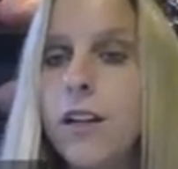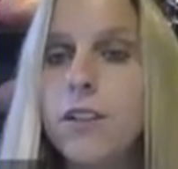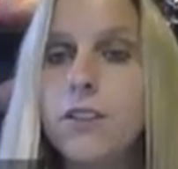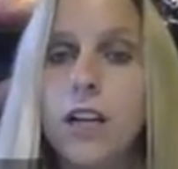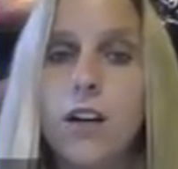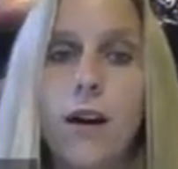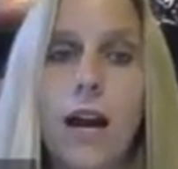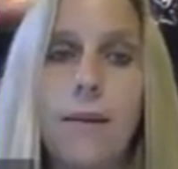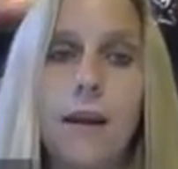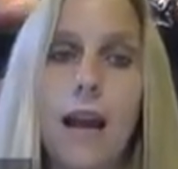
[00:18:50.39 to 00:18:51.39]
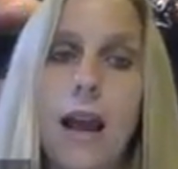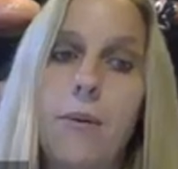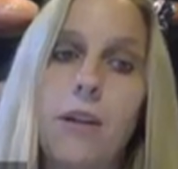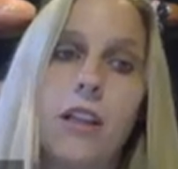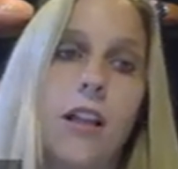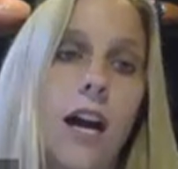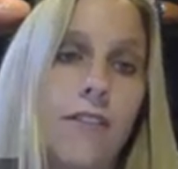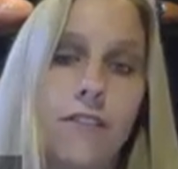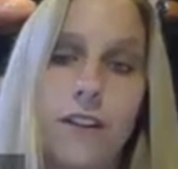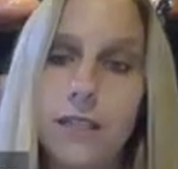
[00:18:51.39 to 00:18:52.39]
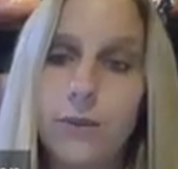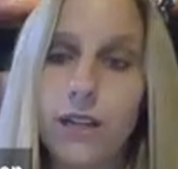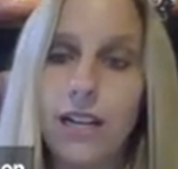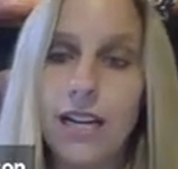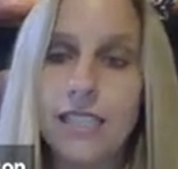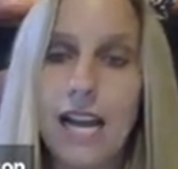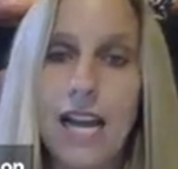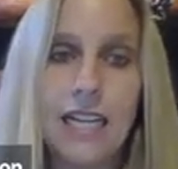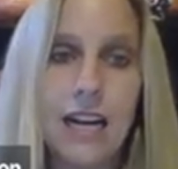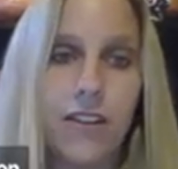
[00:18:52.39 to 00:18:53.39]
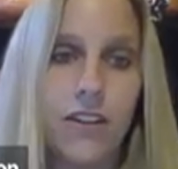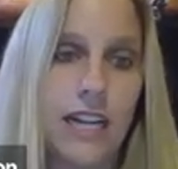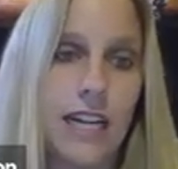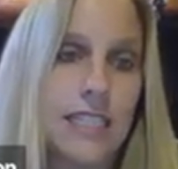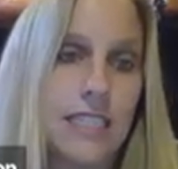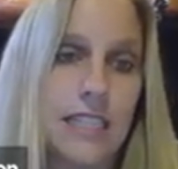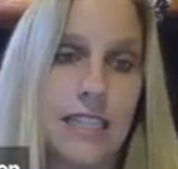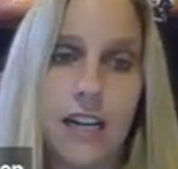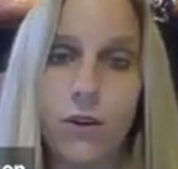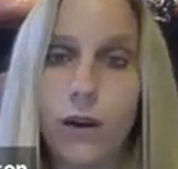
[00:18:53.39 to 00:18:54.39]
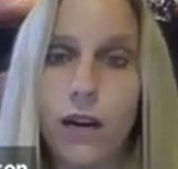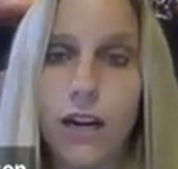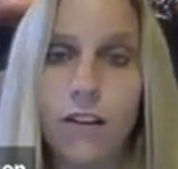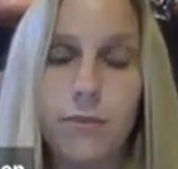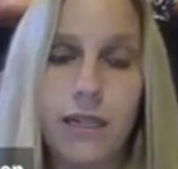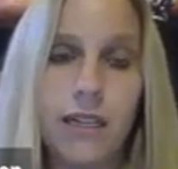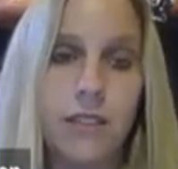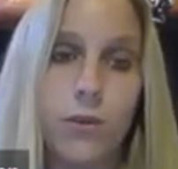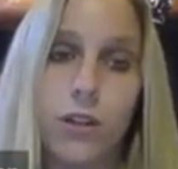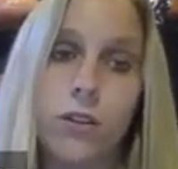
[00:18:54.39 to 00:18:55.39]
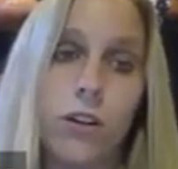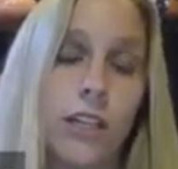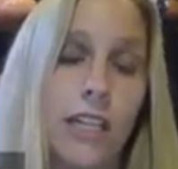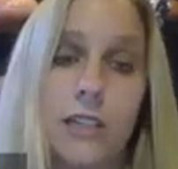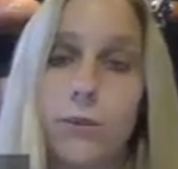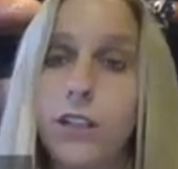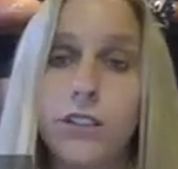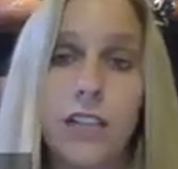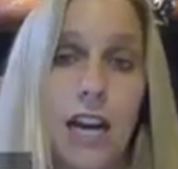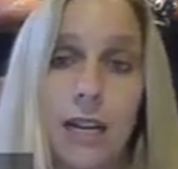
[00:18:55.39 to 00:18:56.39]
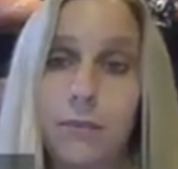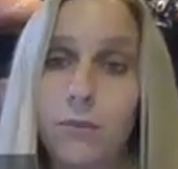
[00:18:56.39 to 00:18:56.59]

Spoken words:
So I would love if anyone has any other cases that they're aware of, because we're learning in real time.